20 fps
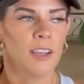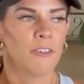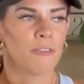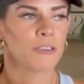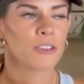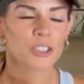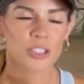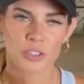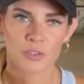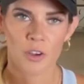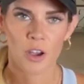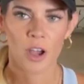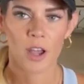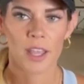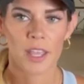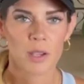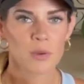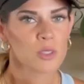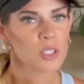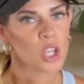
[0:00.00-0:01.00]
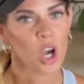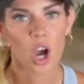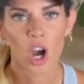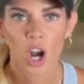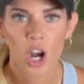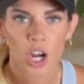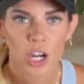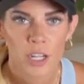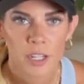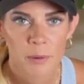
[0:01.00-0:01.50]
First of all, it was
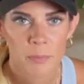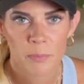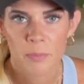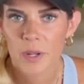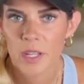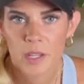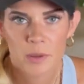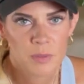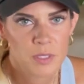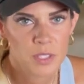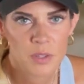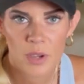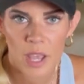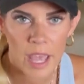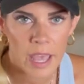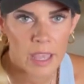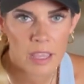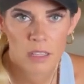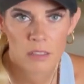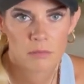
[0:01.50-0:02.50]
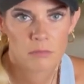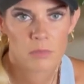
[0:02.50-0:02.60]
hard, but it was okay.